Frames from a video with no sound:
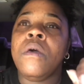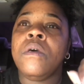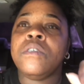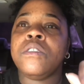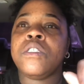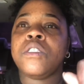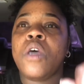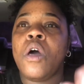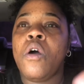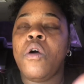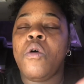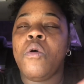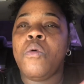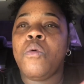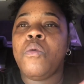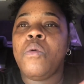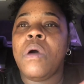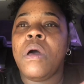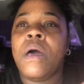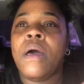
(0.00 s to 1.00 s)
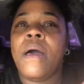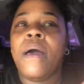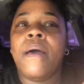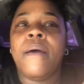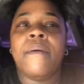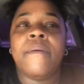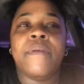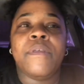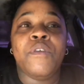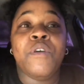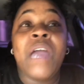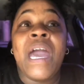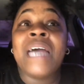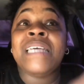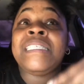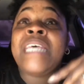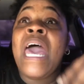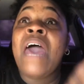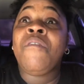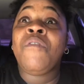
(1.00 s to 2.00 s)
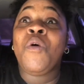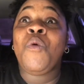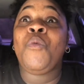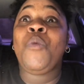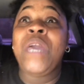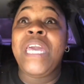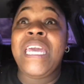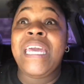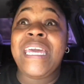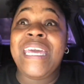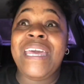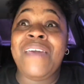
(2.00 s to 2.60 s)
So you guys have a week.